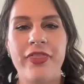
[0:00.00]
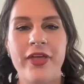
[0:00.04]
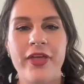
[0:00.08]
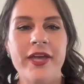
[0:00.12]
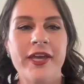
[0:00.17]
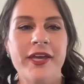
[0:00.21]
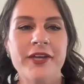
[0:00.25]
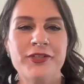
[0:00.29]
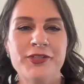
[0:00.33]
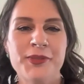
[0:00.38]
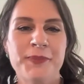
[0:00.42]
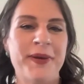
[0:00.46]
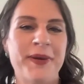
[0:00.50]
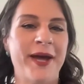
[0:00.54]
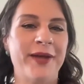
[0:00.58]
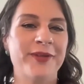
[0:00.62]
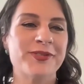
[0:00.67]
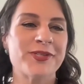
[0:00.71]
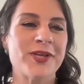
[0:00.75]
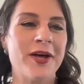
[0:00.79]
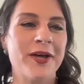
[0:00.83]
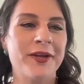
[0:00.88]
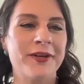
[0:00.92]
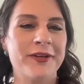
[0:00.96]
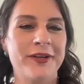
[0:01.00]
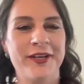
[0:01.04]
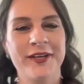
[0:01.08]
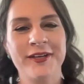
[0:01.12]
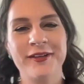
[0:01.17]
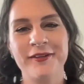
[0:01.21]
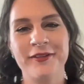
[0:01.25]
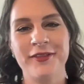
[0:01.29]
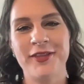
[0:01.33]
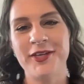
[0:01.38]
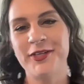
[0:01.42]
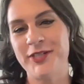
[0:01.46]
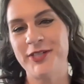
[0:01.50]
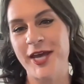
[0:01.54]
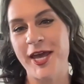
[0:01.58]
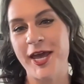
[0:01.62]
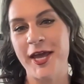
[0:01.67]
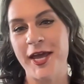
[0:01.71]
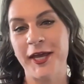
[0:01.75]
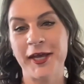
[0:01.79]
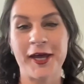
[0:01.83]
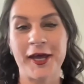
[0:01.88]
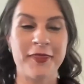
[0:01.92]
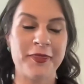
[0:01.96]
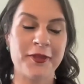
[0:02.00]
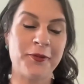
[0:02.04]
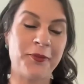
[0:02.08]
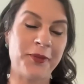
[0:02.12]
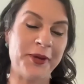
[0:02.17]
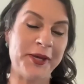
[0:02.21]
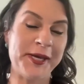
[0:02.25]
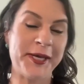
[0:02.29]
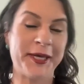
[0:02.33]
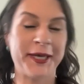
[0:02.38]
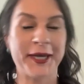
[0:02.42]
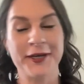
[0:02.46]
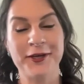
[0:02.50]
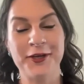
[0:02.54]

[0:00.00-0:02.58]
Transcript: think it depends on the day and the week